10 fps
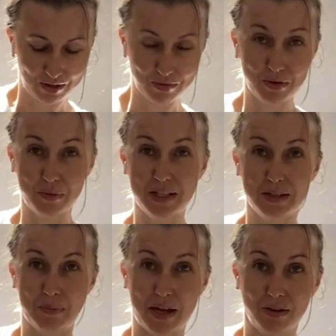to come to a wee
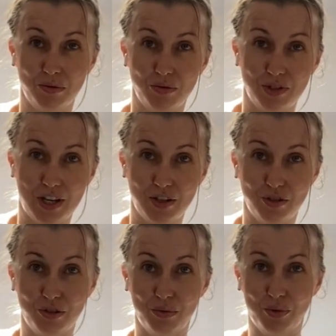spinal
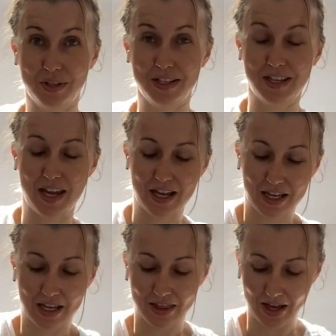rotation. So we're going to
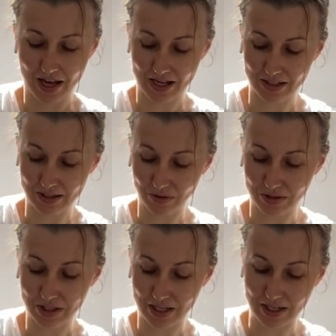take hands
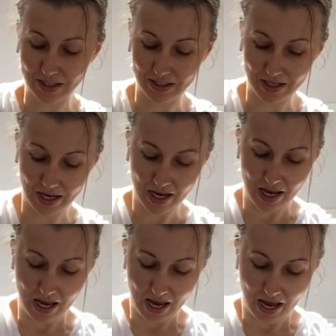on the knees
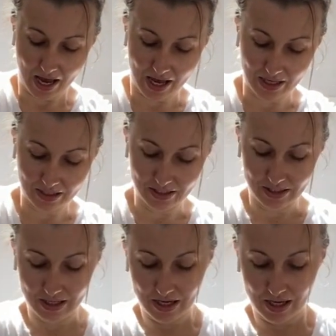
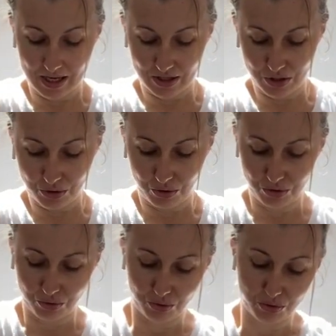and the
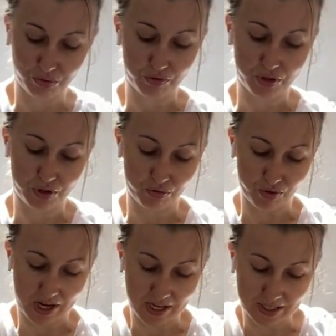torso goes over to the
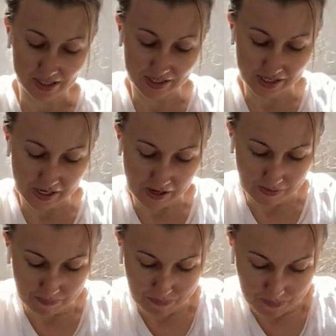right,
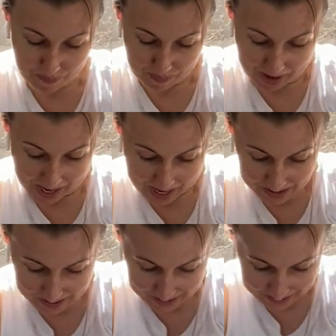back.